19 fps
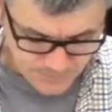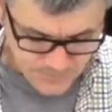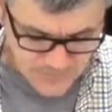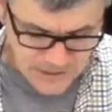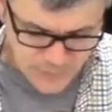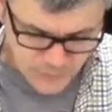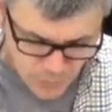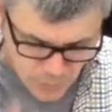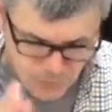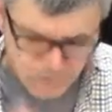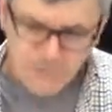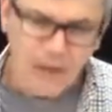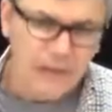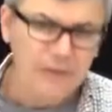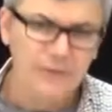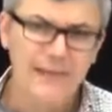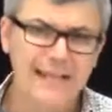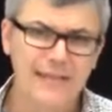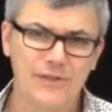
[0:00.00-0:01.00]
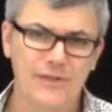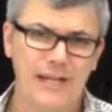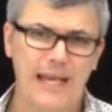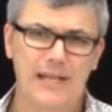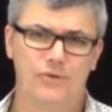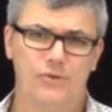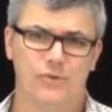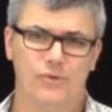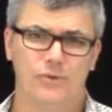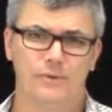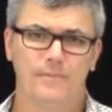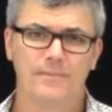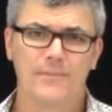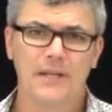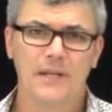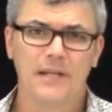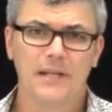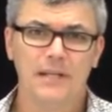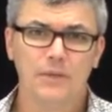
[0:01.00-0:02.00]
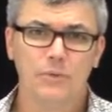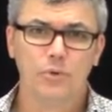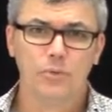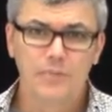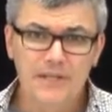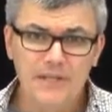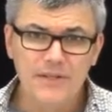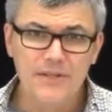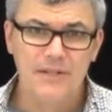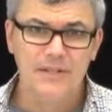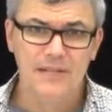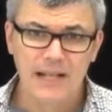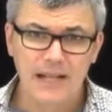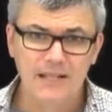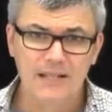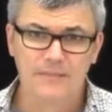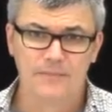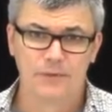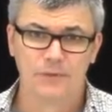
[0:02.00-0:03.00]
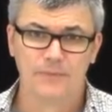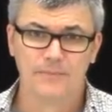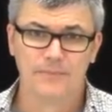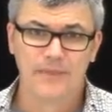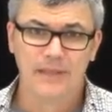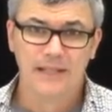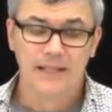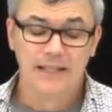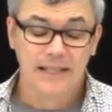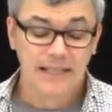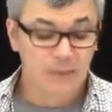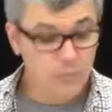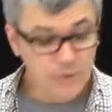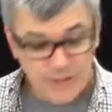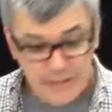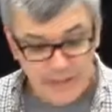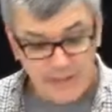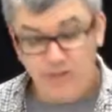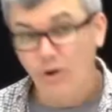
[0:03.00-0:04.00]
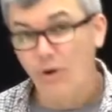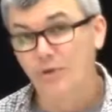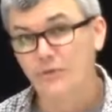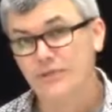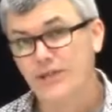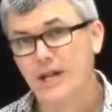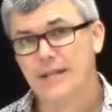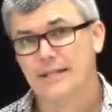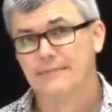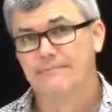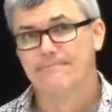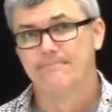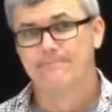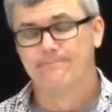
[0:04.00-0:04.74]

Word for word: If we'll follow that schedule, we'll be successful and we'll get it all done.